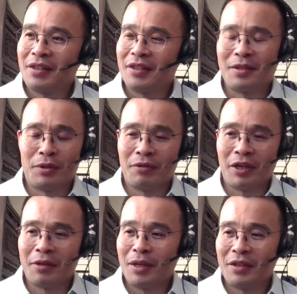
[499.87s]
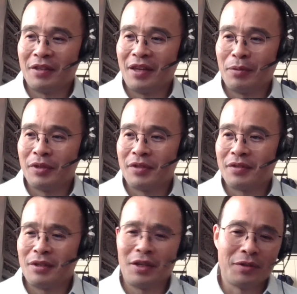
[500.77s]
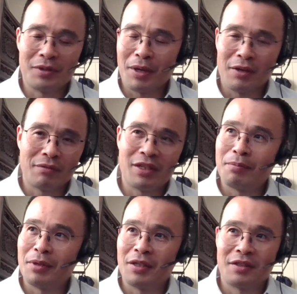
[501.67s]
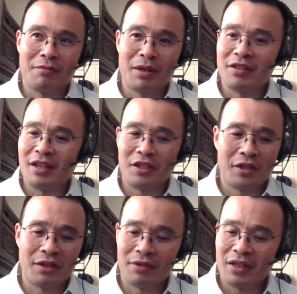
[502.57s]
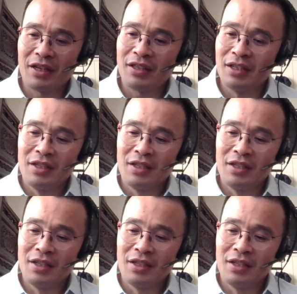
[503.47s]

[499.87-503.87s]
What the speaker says: someone recommended that was, it's about 10 minutes of meditation every day.